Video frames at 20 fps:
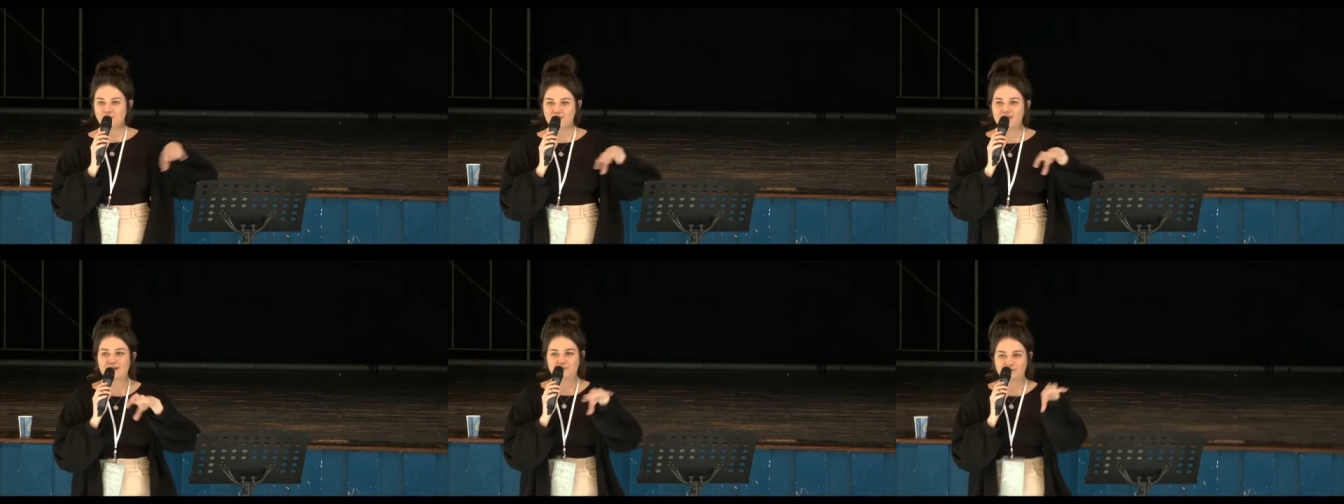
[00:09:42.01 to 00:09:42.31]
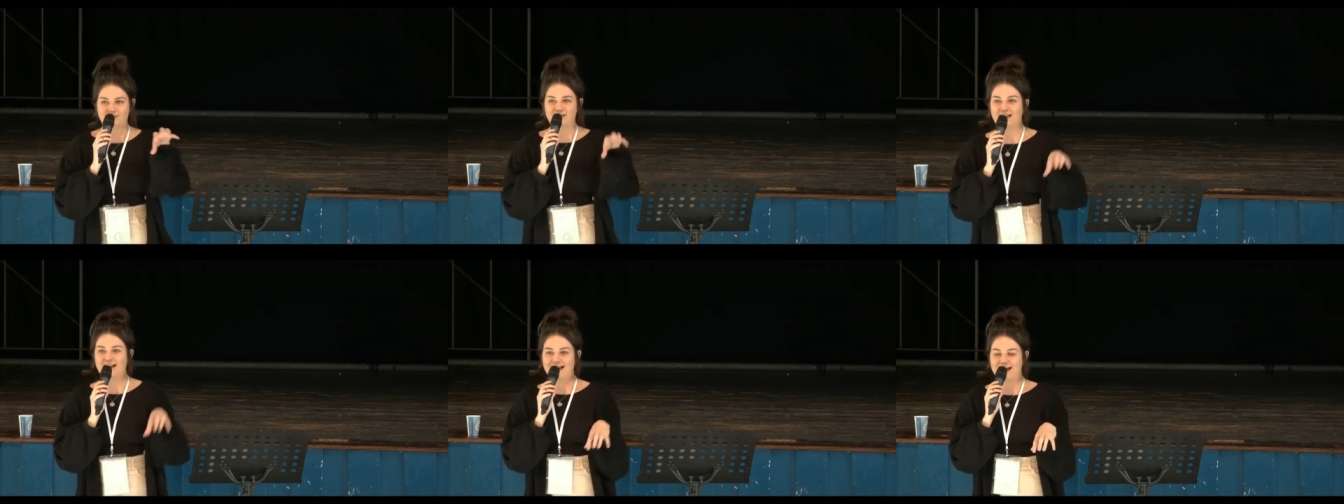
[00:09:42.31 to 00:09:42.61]
with
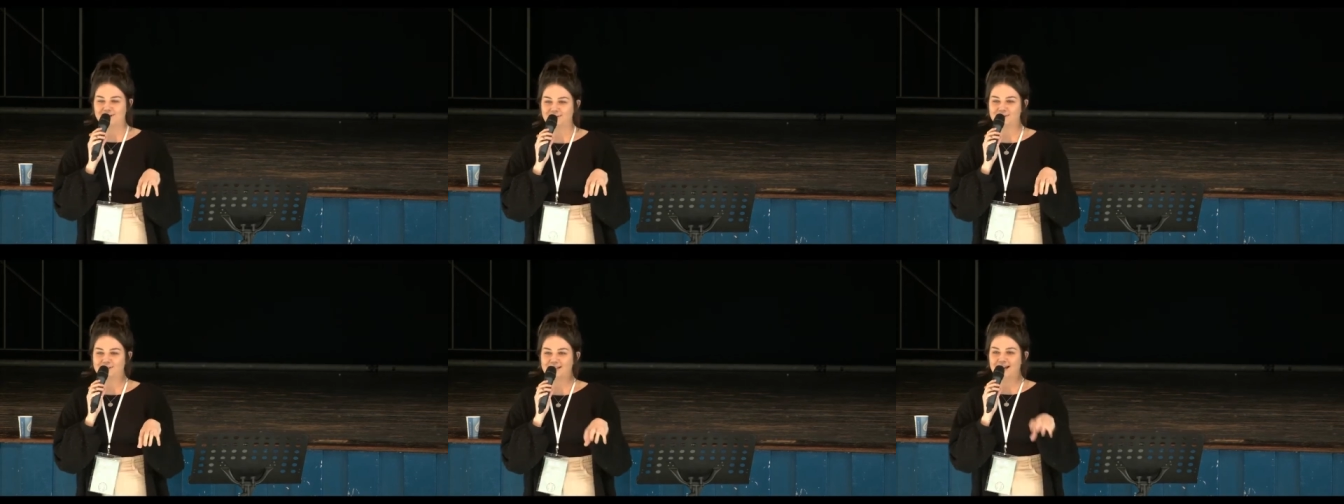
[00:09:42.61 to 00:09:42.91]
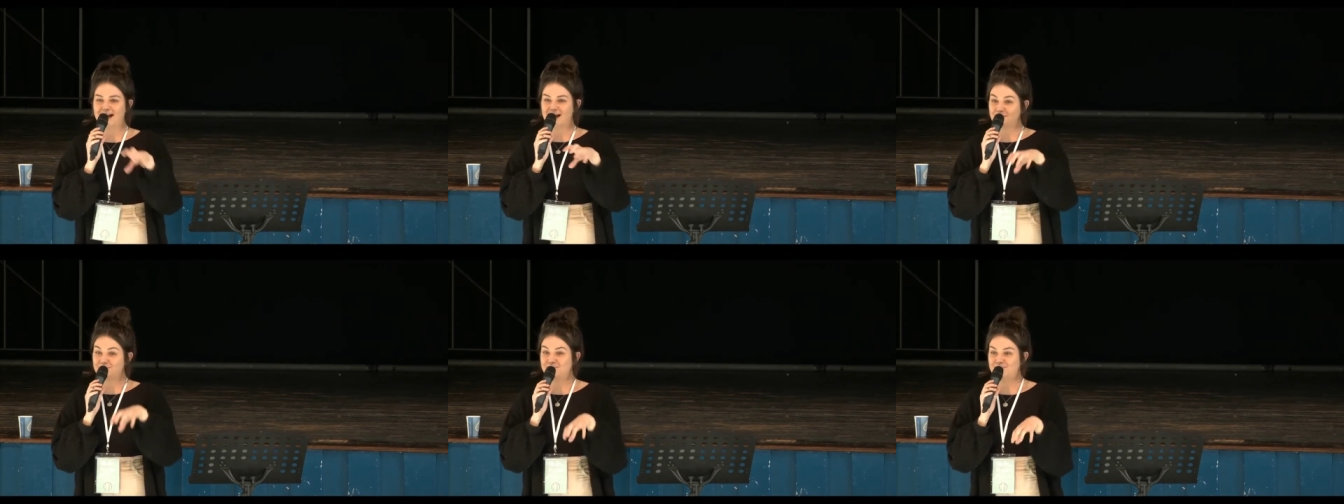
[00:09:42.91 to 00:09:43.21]
everything else
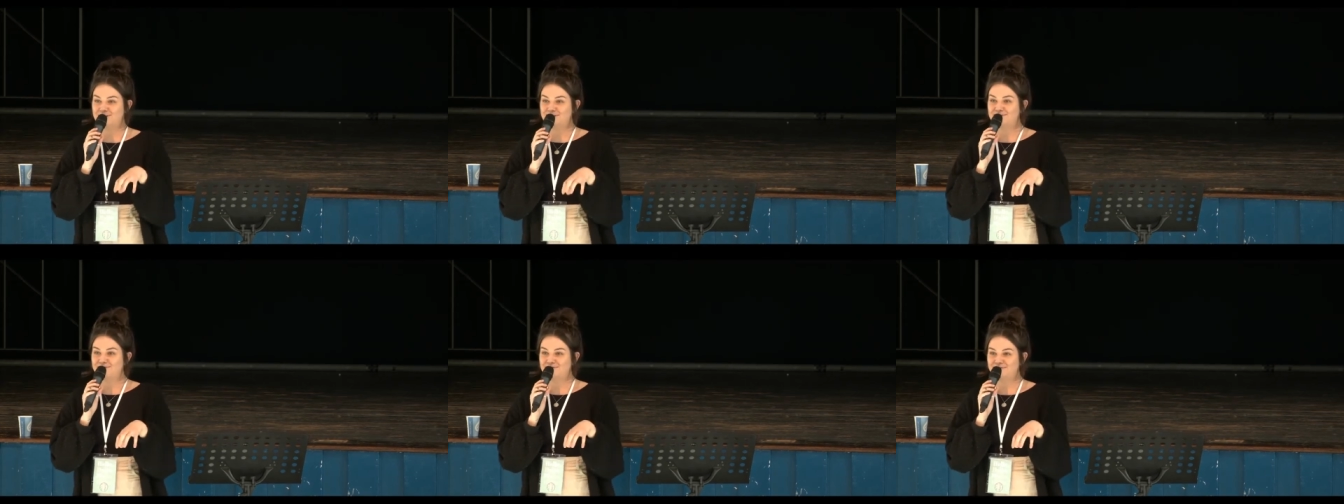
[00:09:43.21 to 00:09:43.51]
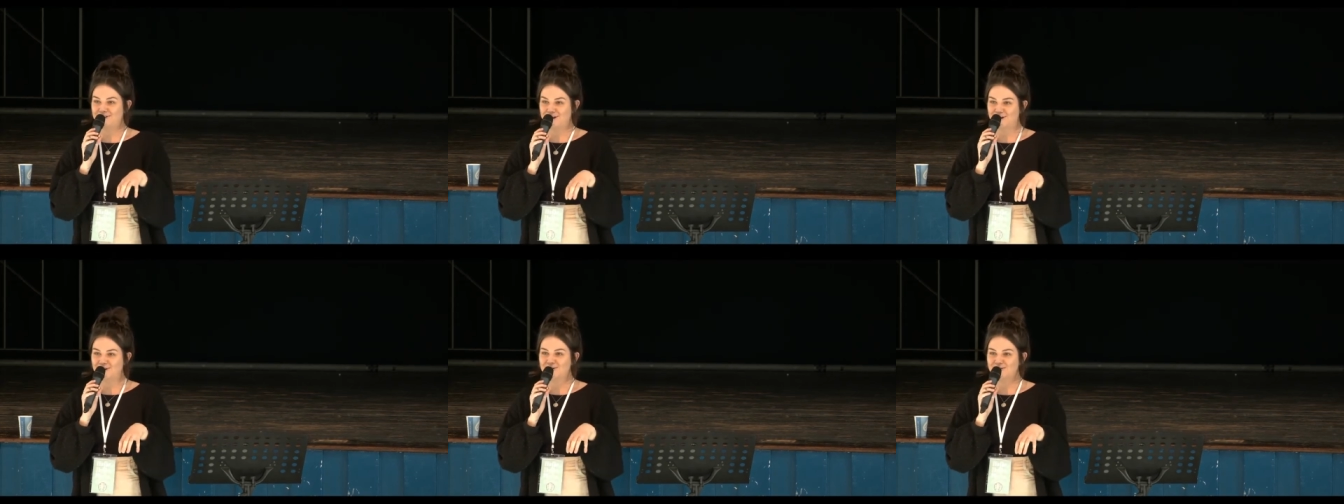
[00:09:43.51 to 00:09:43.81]
had been
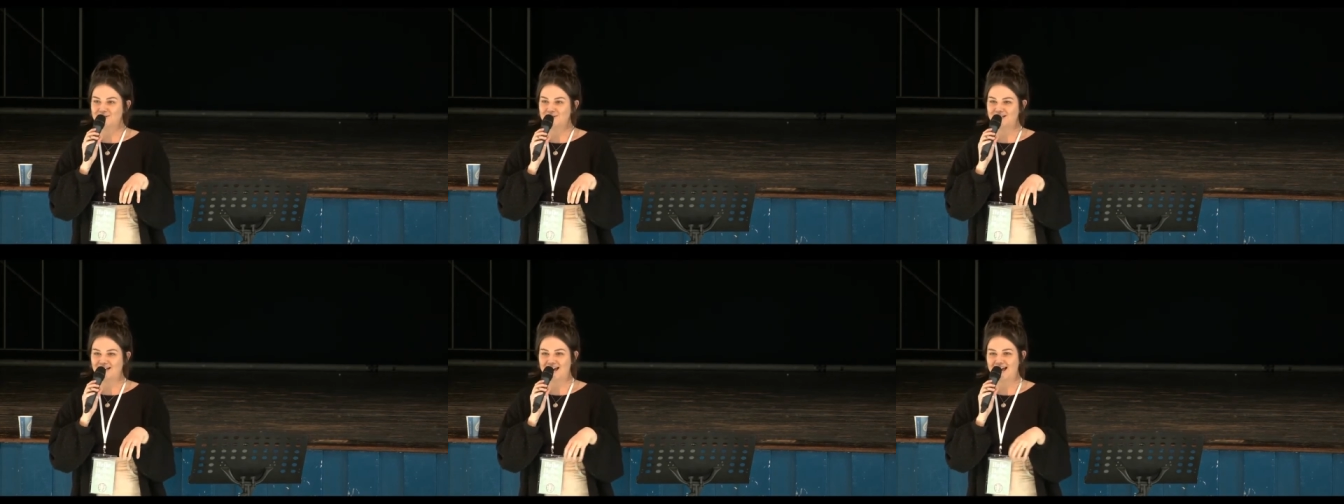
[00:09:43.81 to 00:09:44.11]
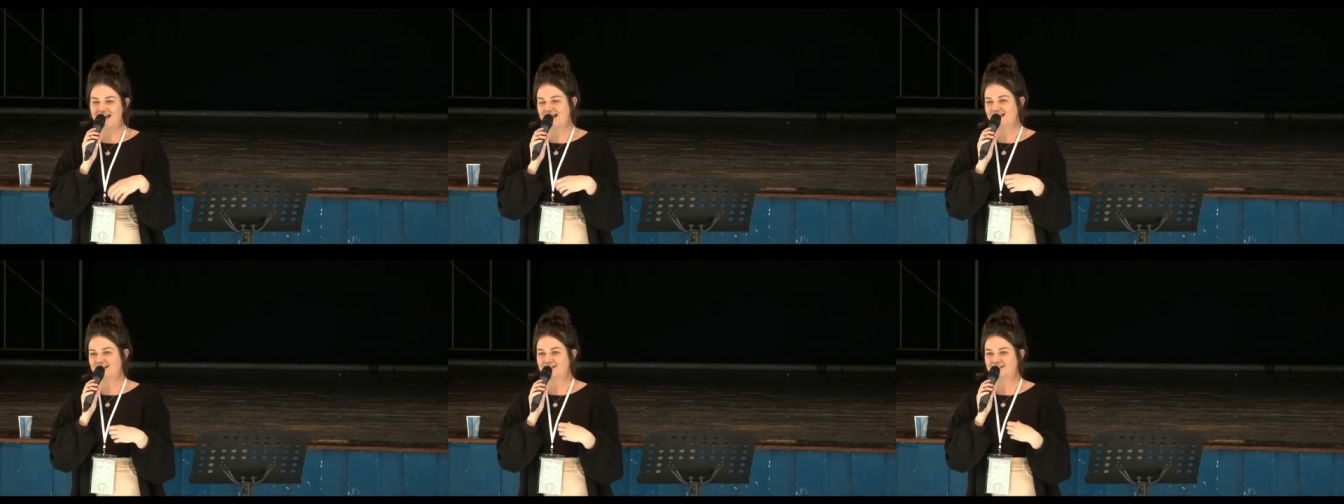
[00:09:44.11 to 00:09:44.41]
filled,
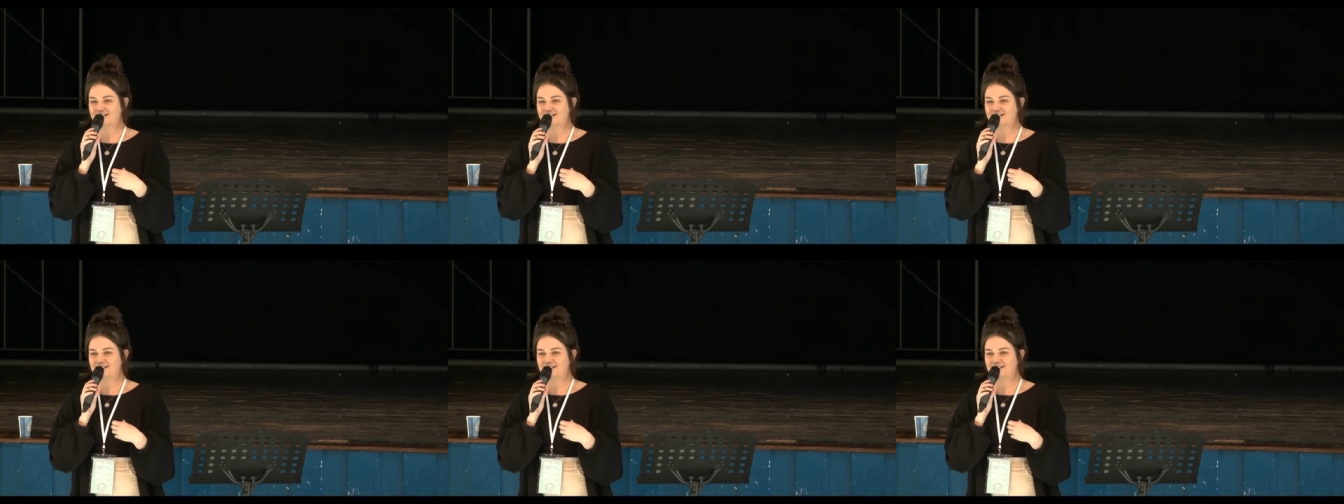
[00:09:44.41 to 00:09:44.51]
and